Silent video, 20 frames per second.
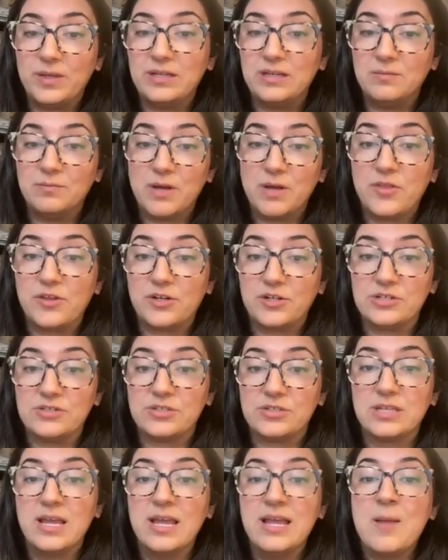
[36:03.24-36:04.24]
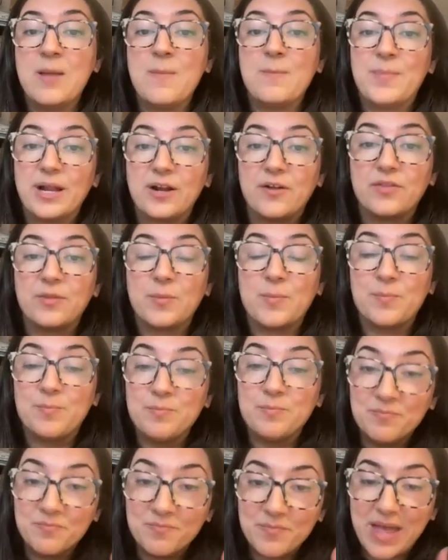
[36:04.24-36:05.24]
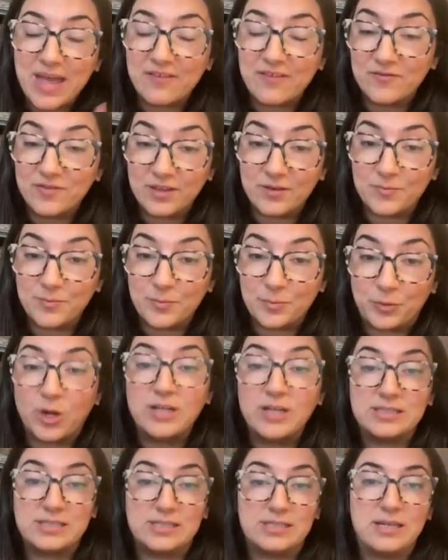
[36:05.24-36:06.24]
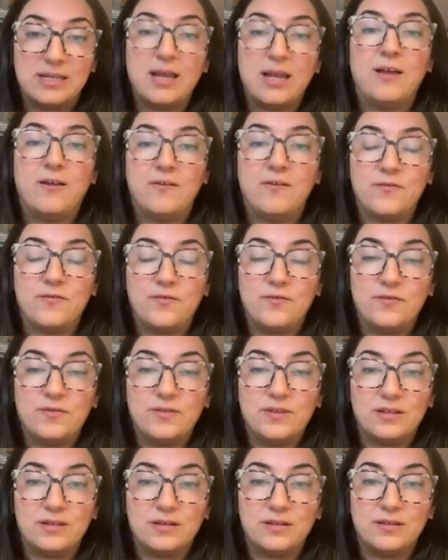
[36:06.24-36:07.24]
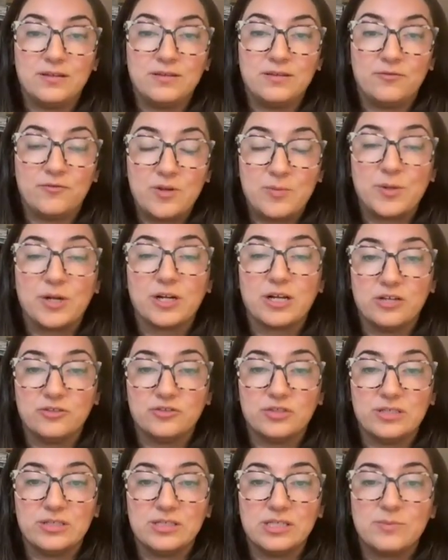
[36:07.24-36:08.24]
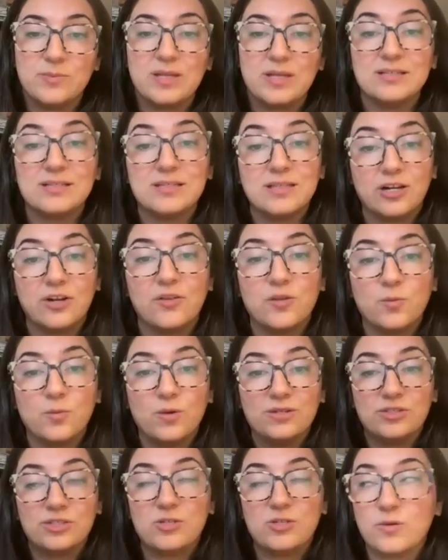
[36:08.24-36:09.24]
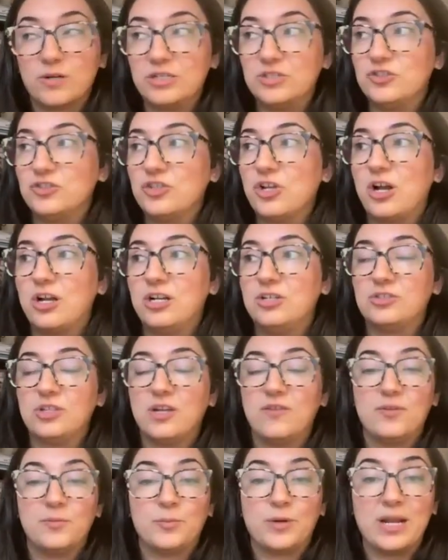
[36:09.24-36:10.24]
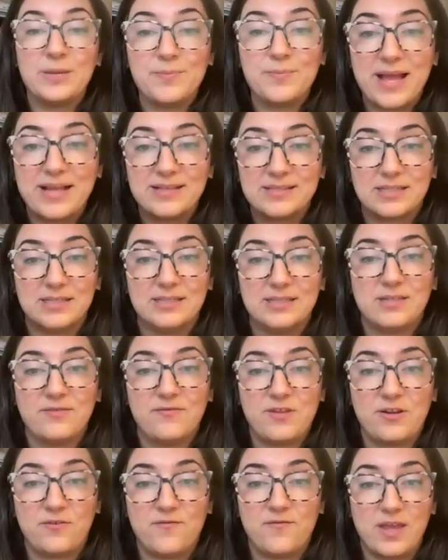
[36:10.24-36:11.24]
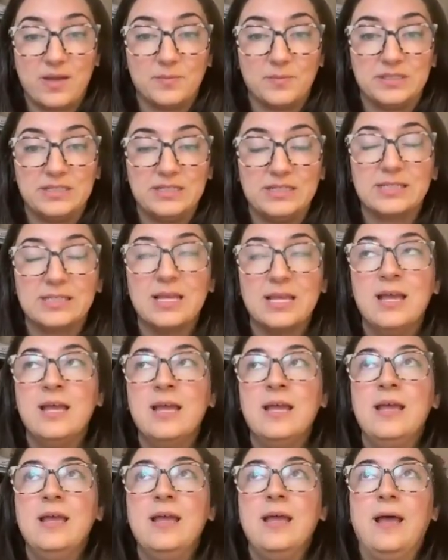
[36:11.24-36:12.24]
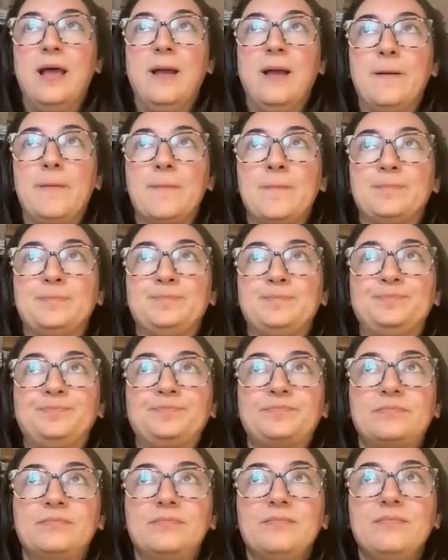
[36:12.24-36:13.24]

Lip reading: women and mothers bear the brunt of the repercussions because they're the ones who are in charge of the bread baskets of their families. And